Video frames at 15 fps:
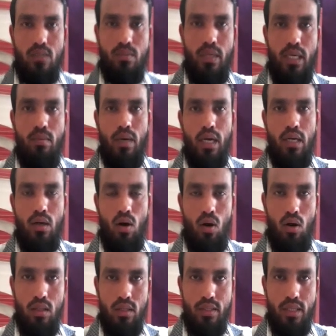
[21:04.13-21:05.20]
made by
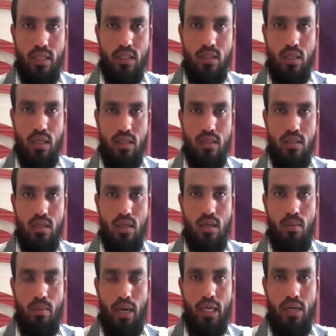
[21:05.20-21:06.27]
all the things, like
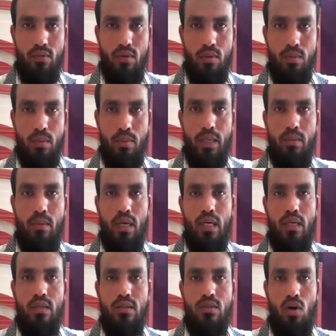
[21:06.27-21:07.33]
matter will be made
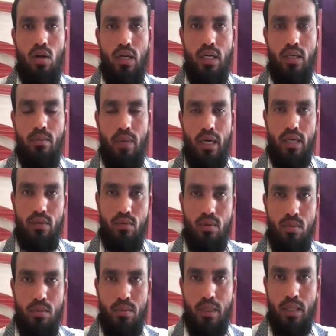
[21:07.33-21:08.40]
by solid, matter will
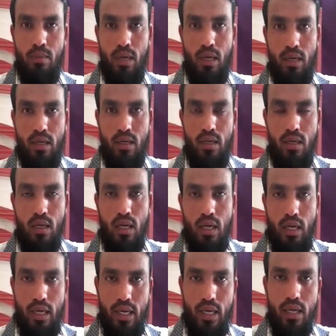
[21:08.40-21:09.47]
be made by
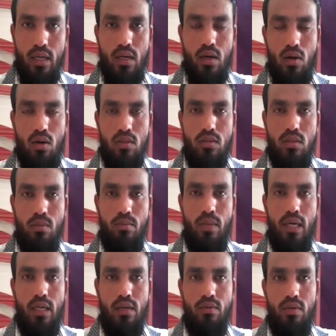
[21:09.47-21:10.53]
air, or some
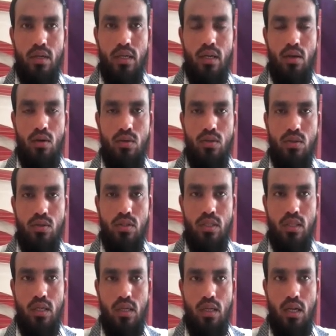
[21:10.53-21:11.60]
matter will can also see
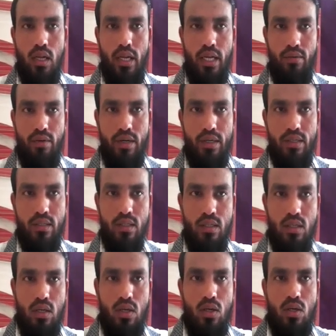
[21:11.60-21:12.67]
the liquid.
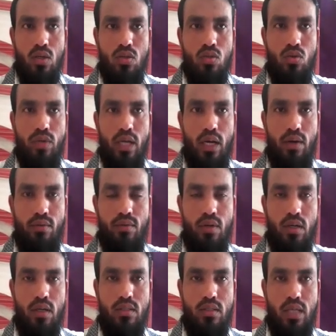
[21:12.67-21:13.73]
So we
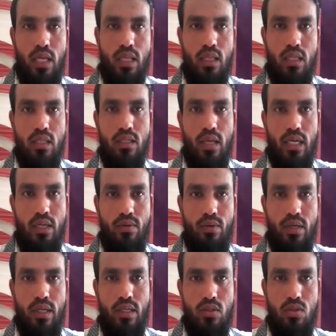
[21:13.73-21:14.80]
have seen these
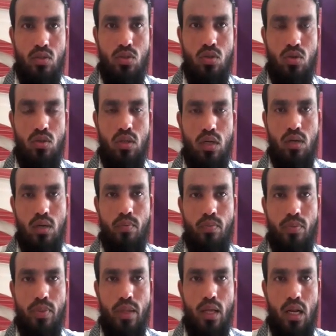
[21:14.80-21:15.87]
activities to show the
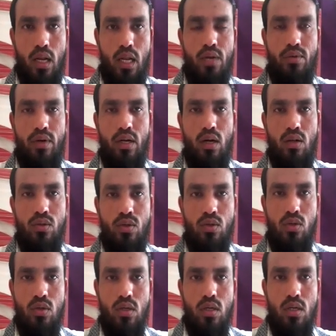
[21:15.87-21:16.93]
liquid
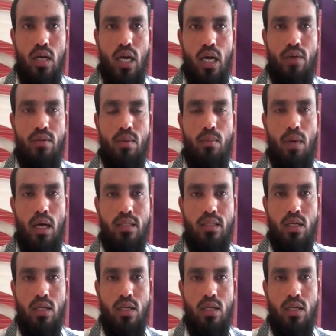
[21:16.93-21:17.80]
also have the mass and